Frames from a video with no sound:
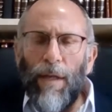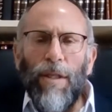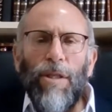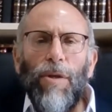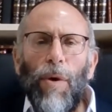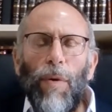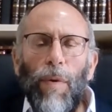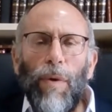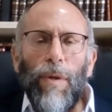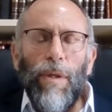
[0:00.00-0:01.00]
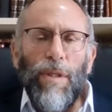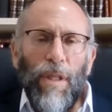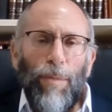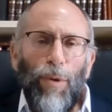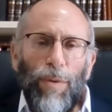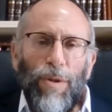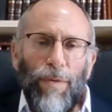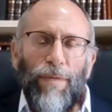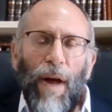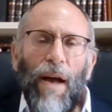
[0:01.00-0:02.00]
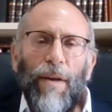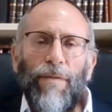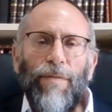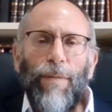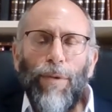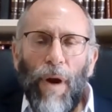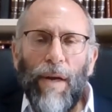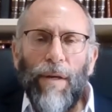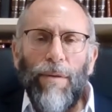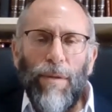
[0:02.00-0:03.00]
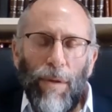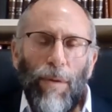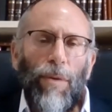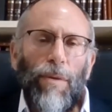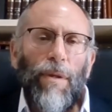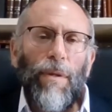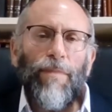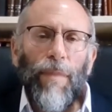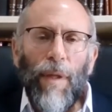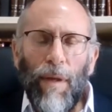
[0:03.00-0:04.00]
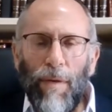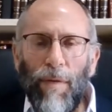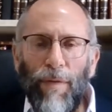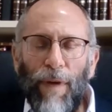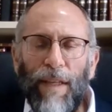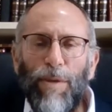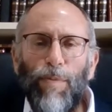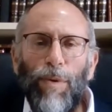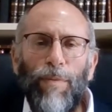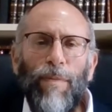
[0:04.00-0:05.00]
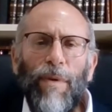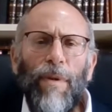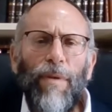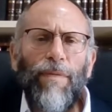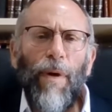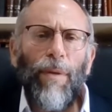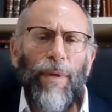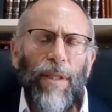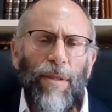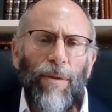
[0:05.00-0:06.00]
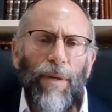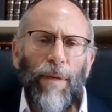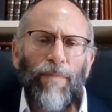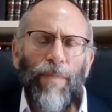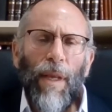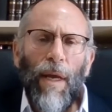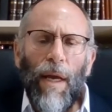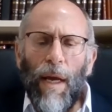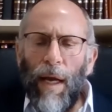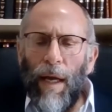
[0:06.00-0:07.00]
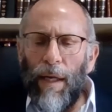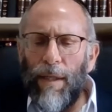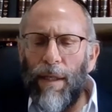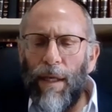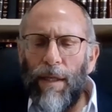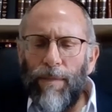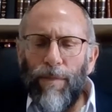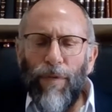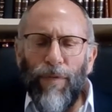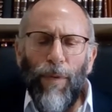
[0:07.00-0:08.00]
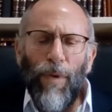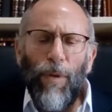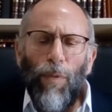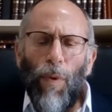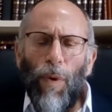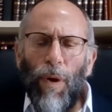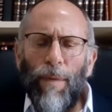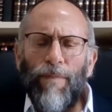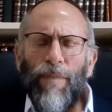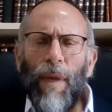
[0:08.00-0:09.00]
So someone who survived from Krakow told Rav Weisblum the following story. He said, before the war,